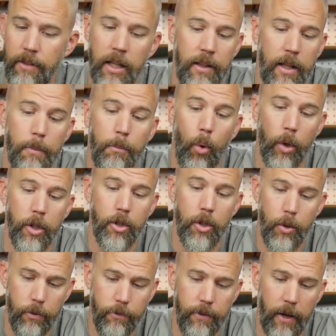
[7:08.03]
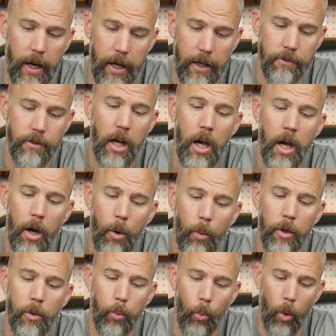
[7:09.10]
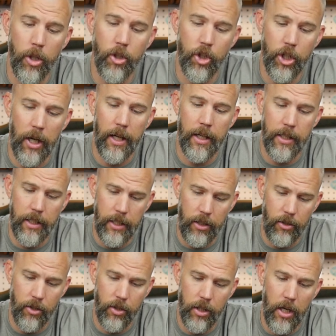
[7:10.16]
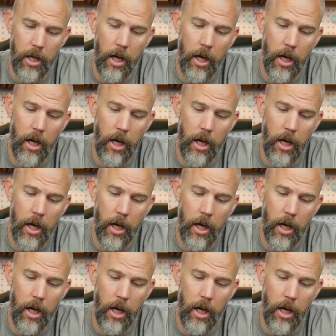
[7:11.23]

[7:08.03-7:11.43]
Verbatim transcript: and then point two five with one shot each.